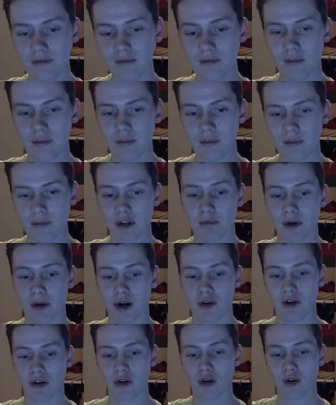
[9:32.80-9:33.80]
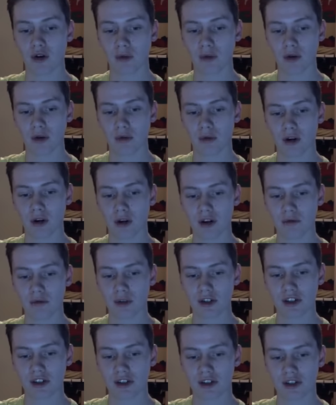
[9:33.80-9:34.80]
you know, Baron Corbin won,
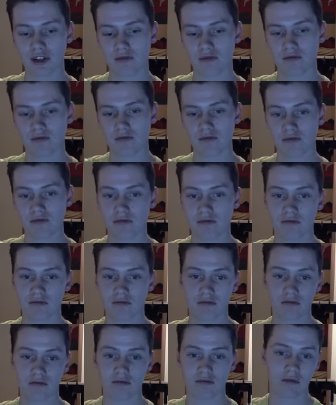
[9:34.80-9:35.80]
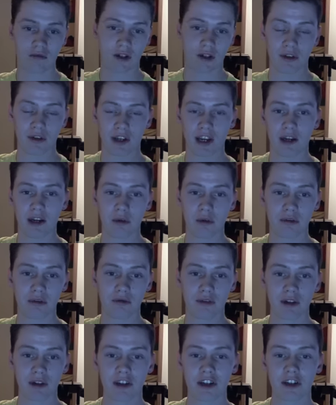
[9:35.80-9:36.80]
which I don't think anyone
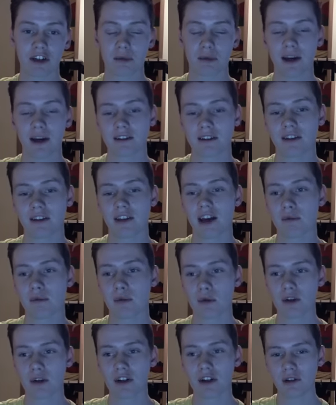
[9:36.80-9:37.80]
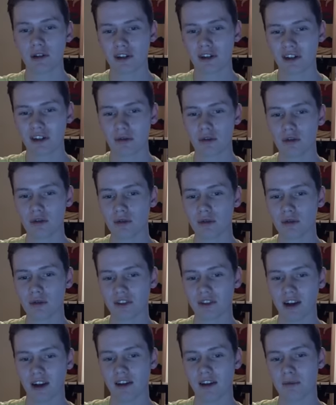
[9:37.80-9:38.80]
really expected that. But when you looked at who was
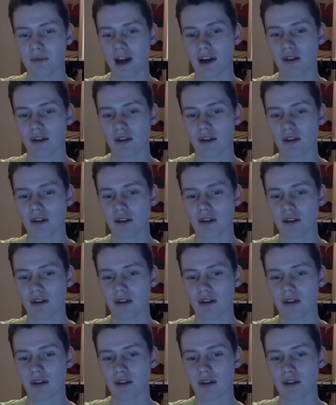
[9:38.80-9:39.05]
in the Battle